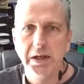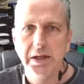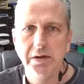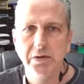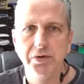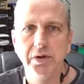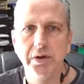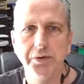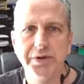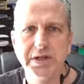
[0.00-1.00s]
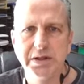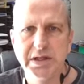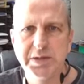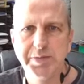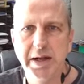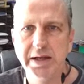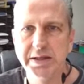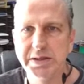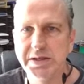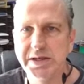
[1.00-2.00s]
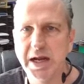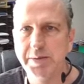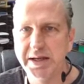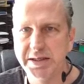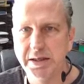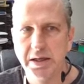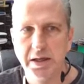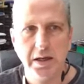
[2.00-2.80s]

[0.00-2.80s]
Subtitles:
Live, or this spelling is the same as